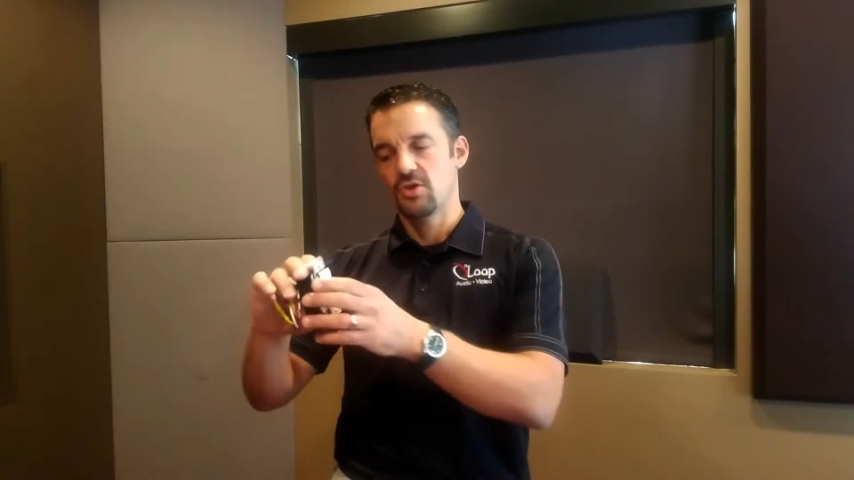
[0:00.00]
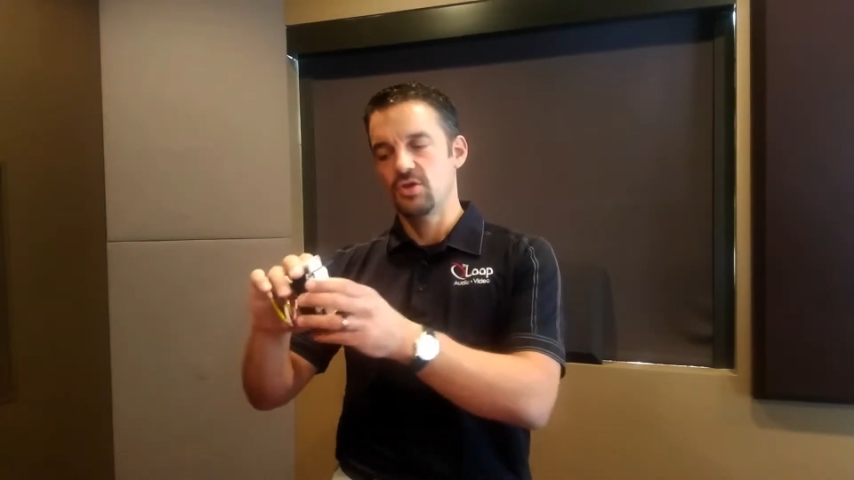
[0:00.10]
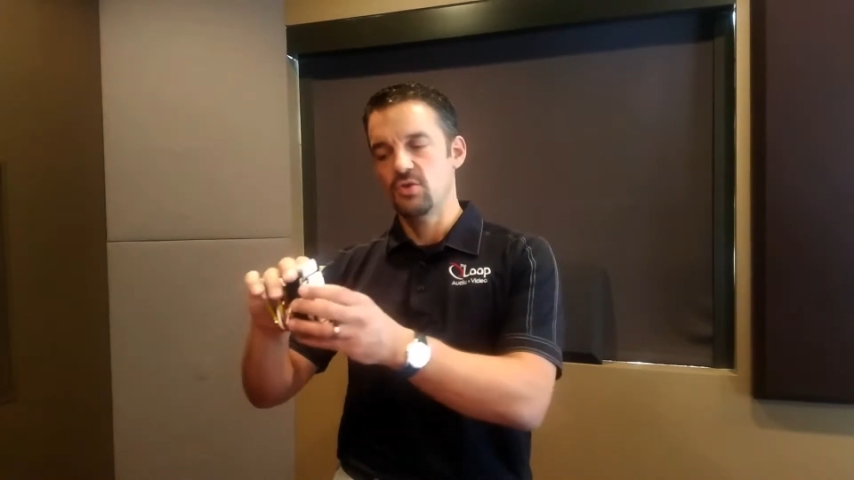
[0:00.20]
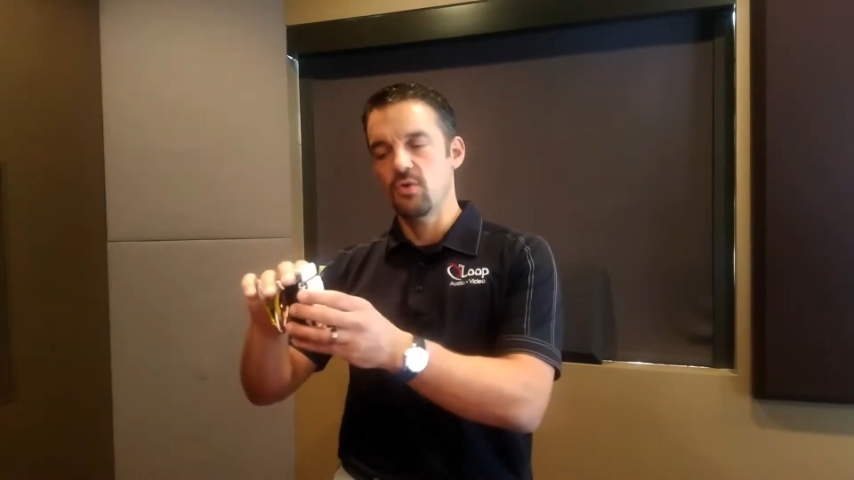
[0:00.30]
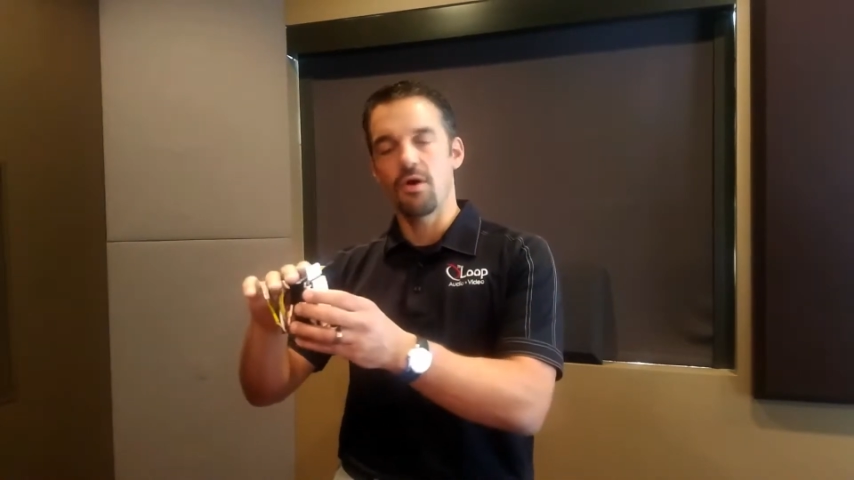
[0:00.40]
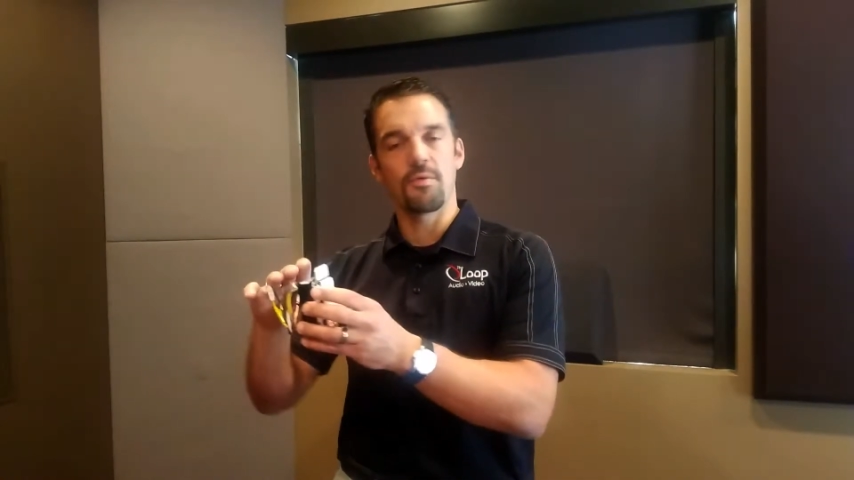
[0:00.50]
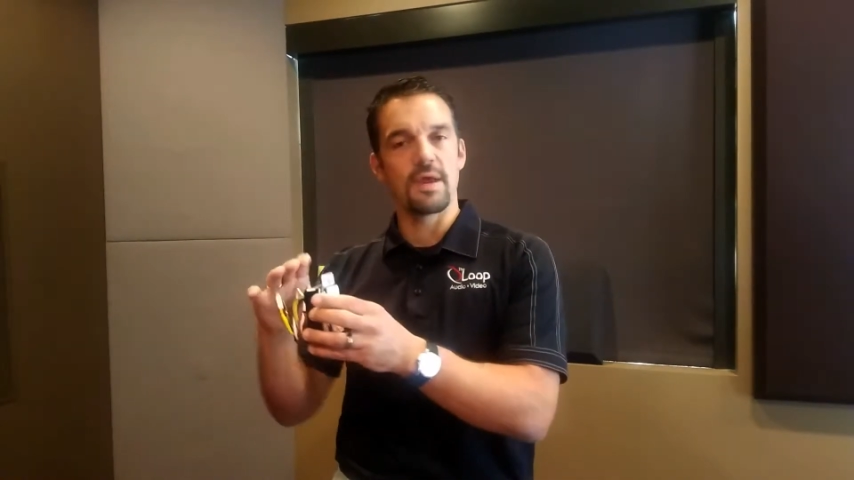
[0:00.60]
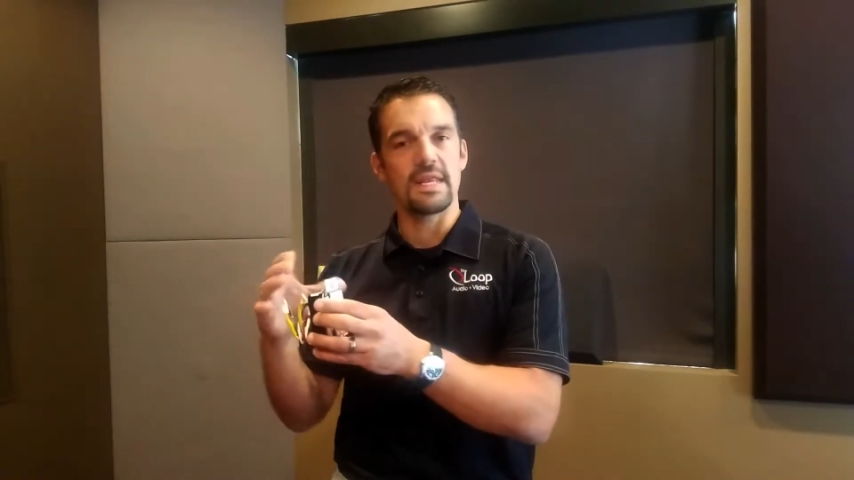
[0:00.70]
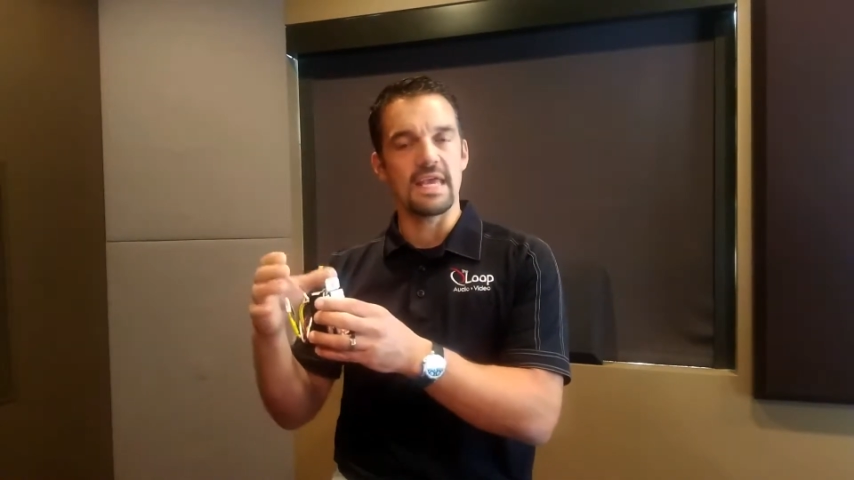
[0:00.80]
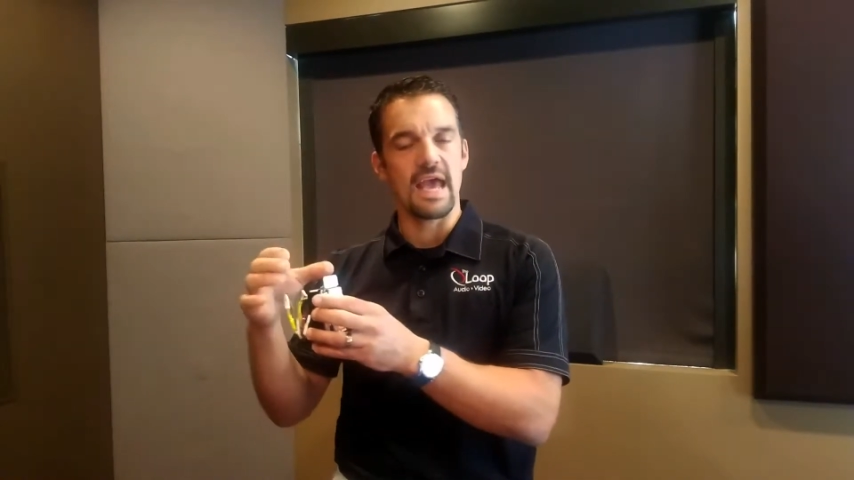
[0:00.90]
you
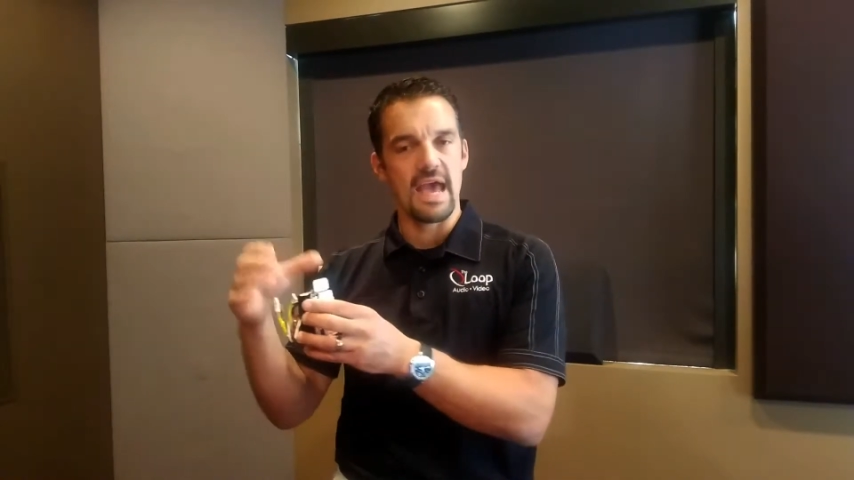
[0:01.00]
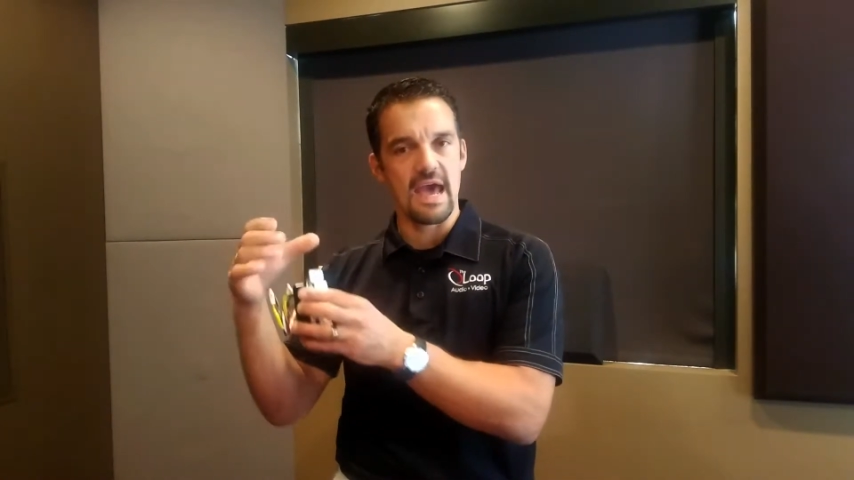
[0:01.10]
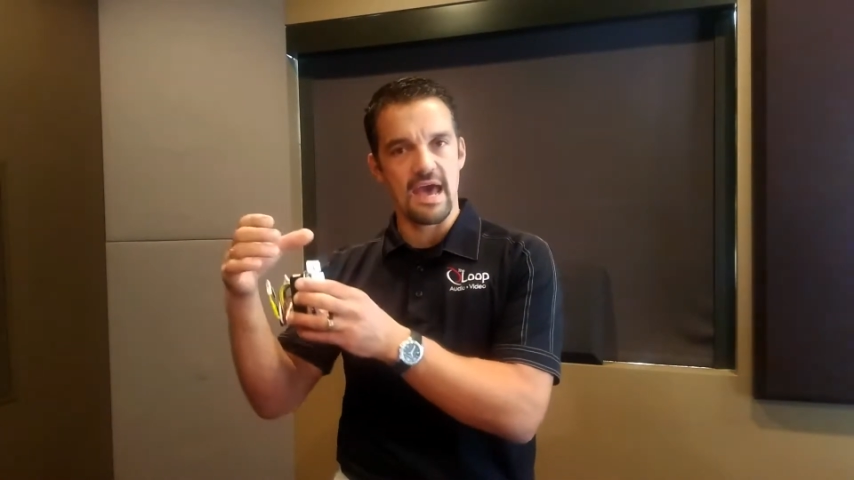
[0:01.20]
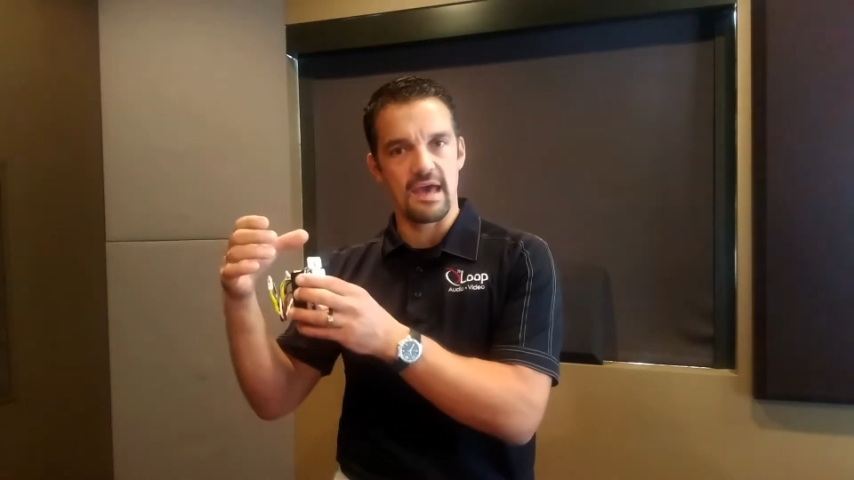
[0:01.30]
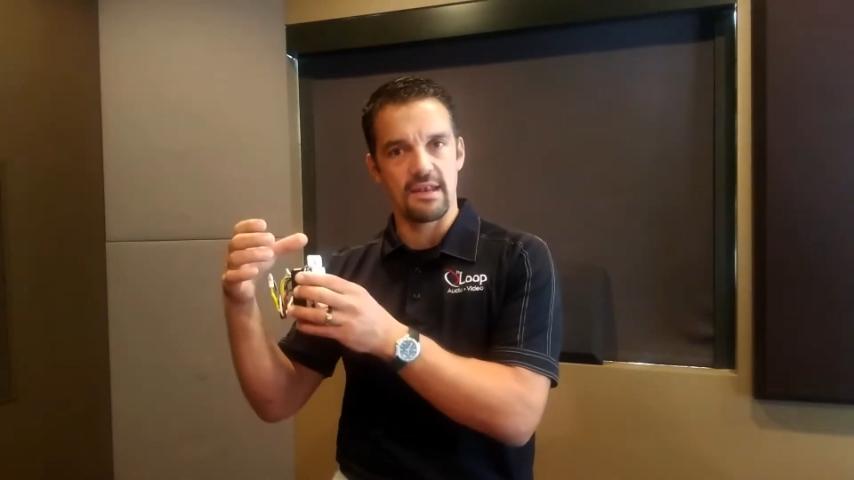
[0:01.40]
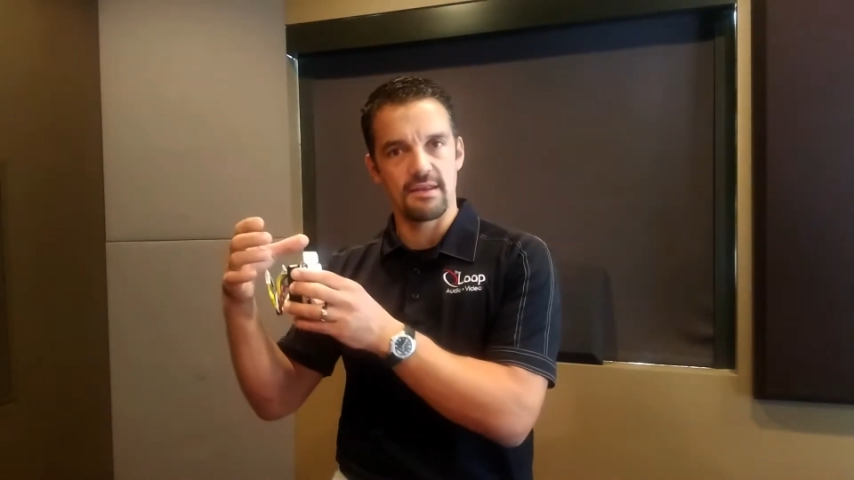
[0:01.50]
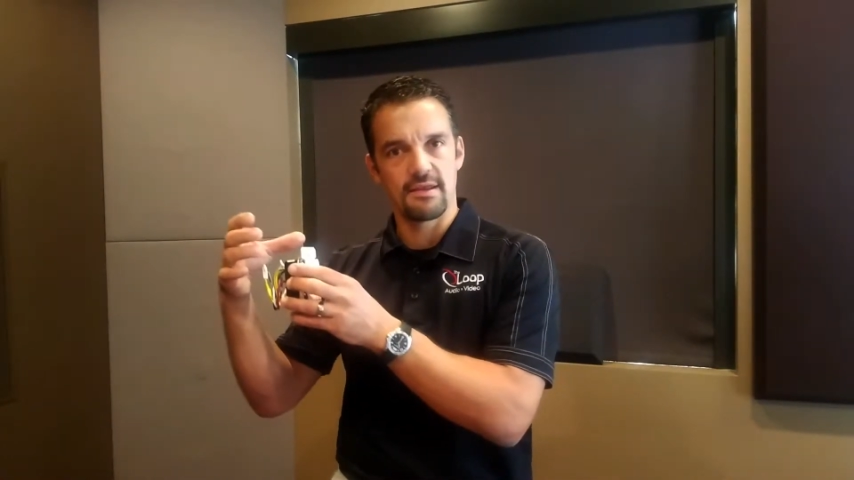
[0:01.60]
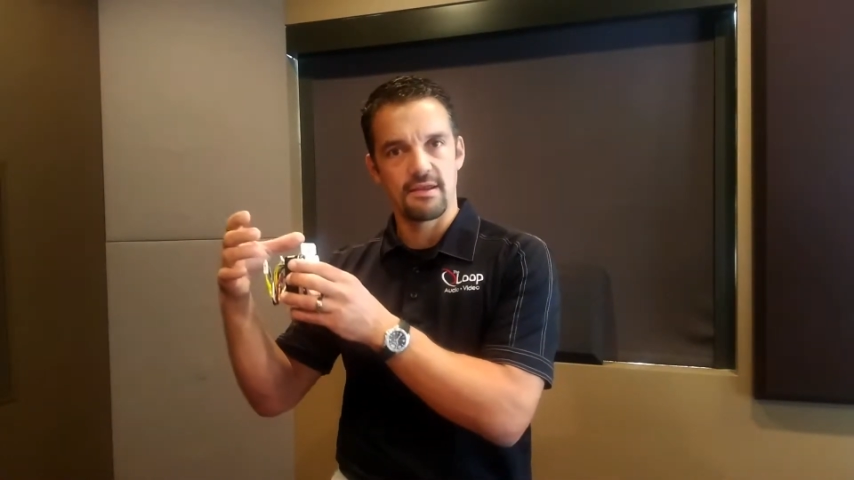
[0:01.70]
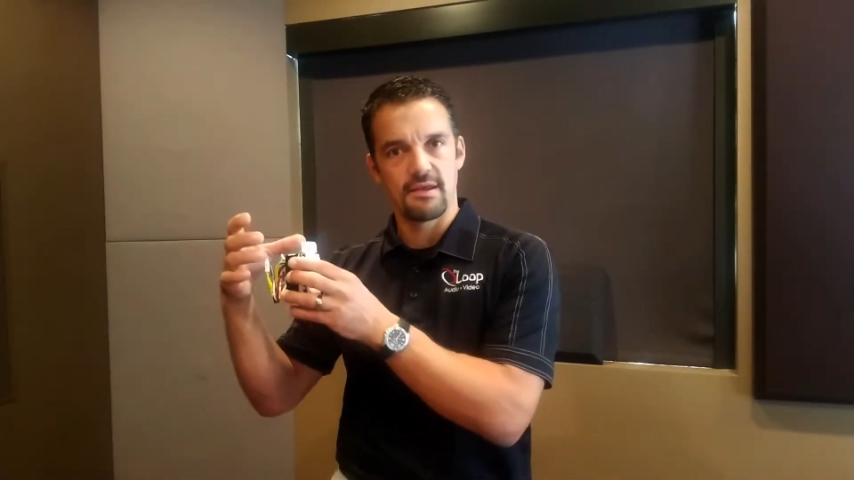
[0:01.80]
already had